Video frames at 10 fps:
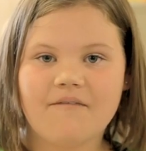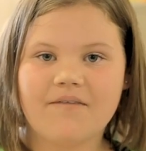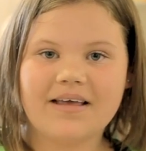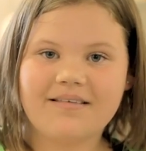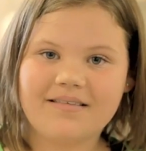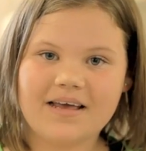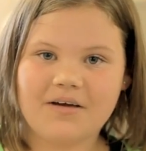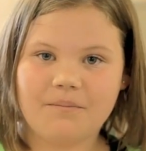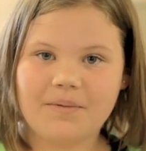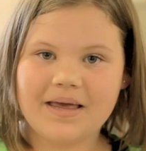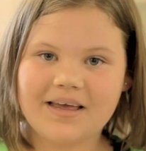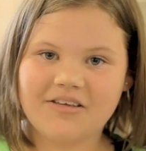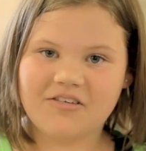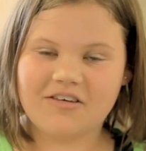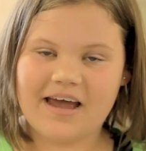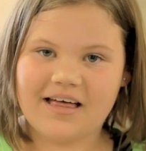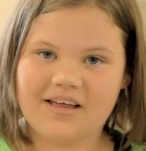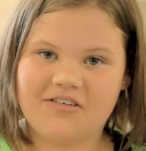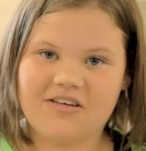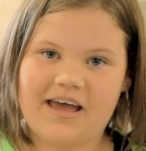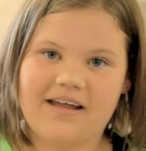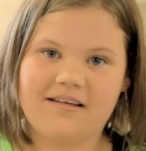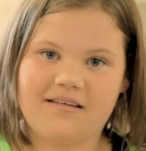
faced their biggest challenge yet.